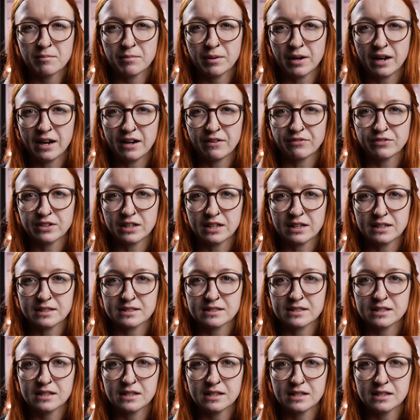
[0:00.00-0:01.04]
But after
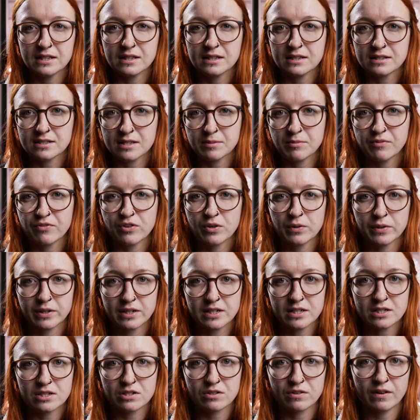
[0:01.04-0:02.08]
asking some of you on
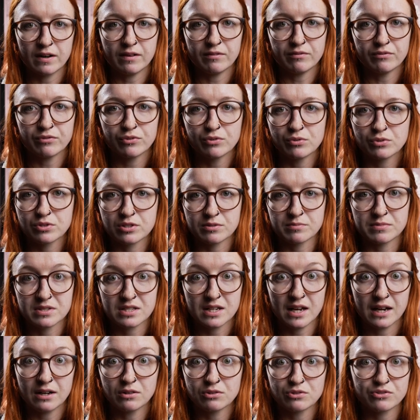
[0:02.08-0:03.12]
Instagram for some
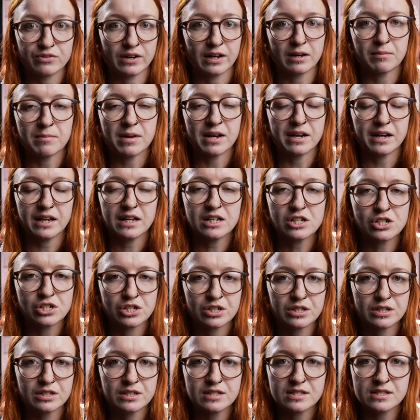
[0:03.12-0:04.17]
scales
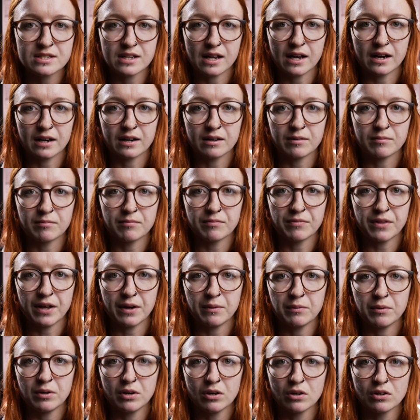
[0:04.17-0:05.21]
recommendations, um,
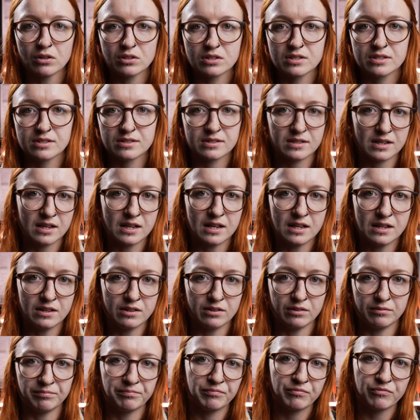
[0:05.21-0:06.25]
there were lots in
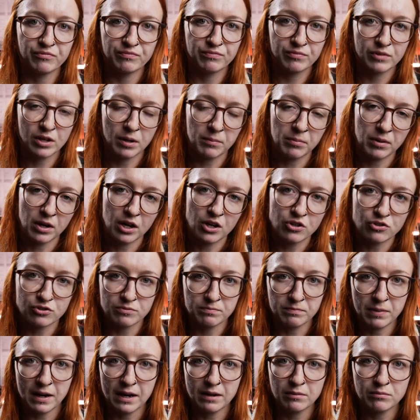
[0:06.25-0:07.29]
the couple of
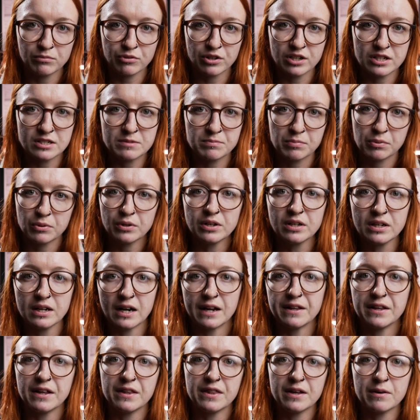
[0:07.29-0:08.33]
hundred pound price point,
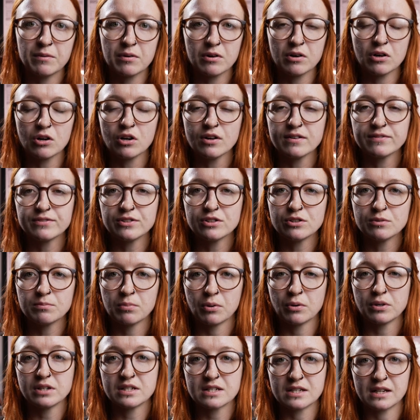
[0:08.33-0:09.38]
and then there were a lot of you
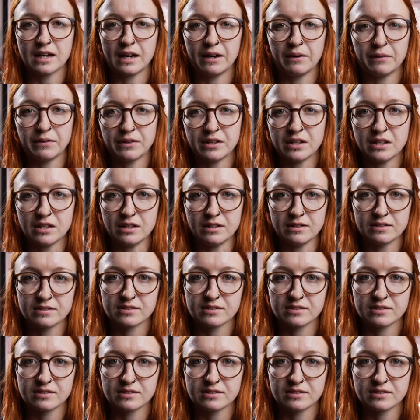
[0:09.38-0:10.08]
pointing out these.